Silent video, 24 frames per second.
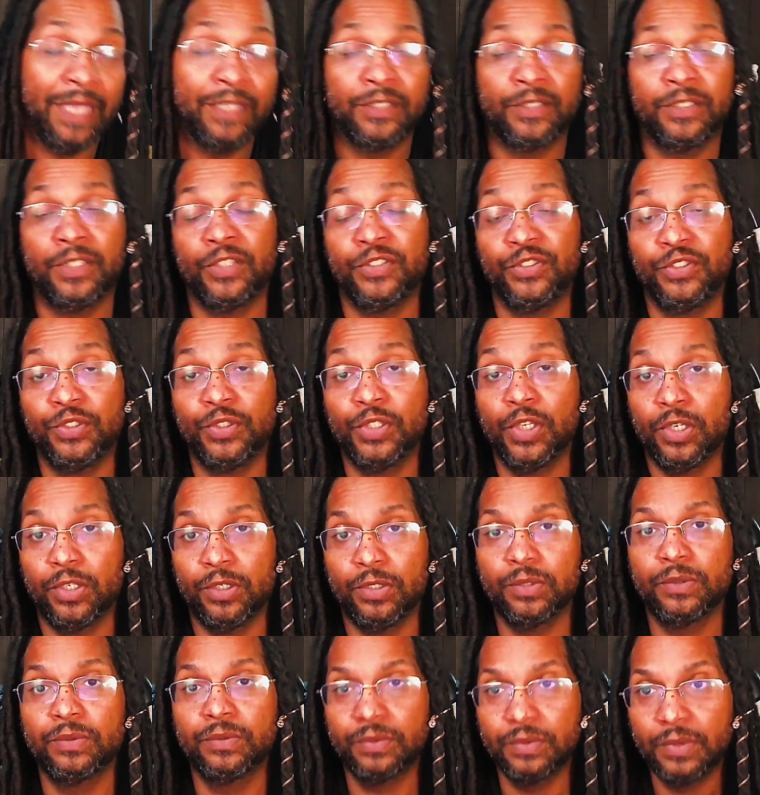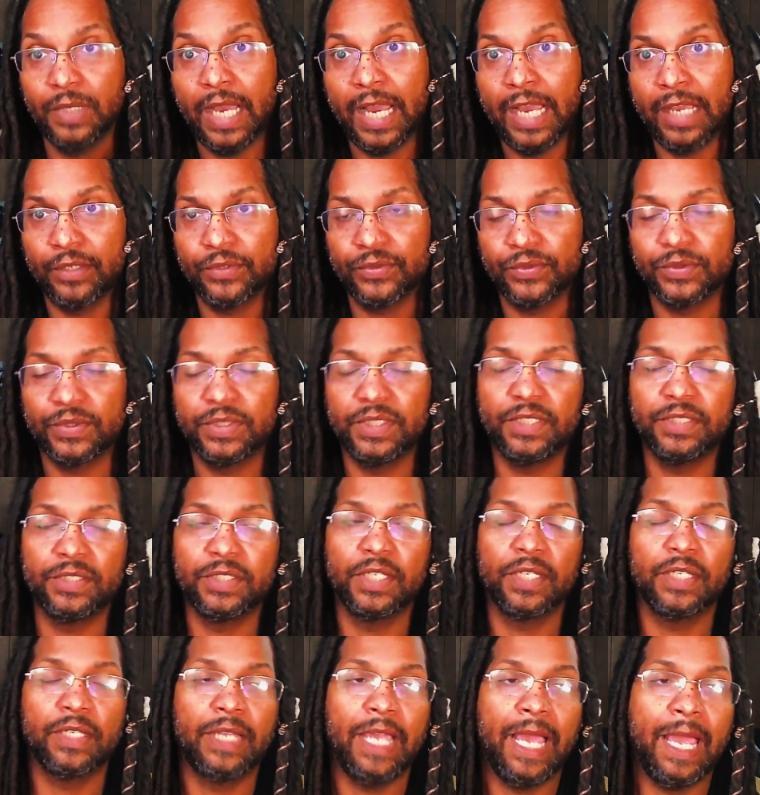because you know, I also
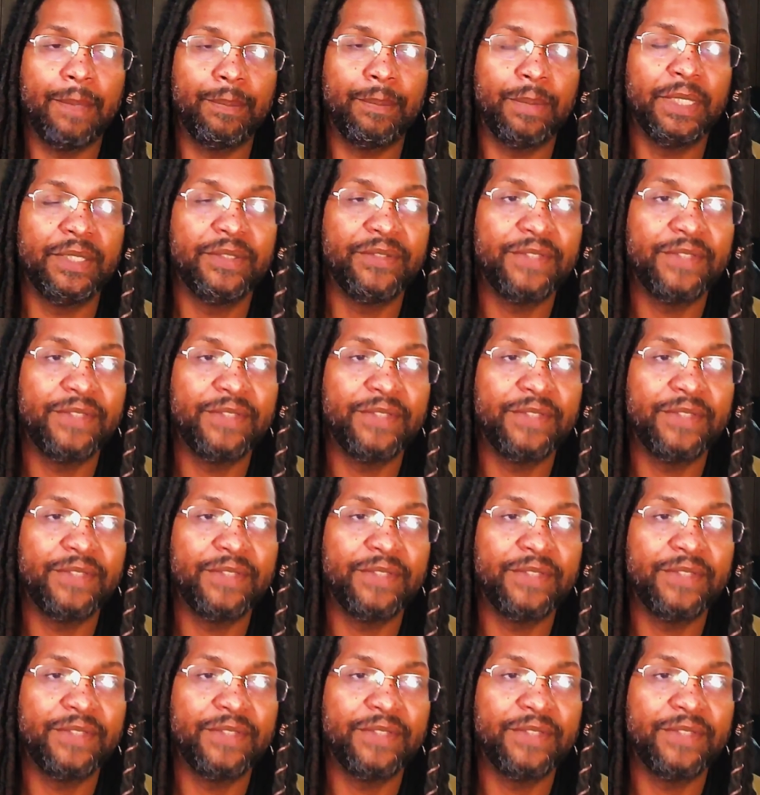DJ. I've been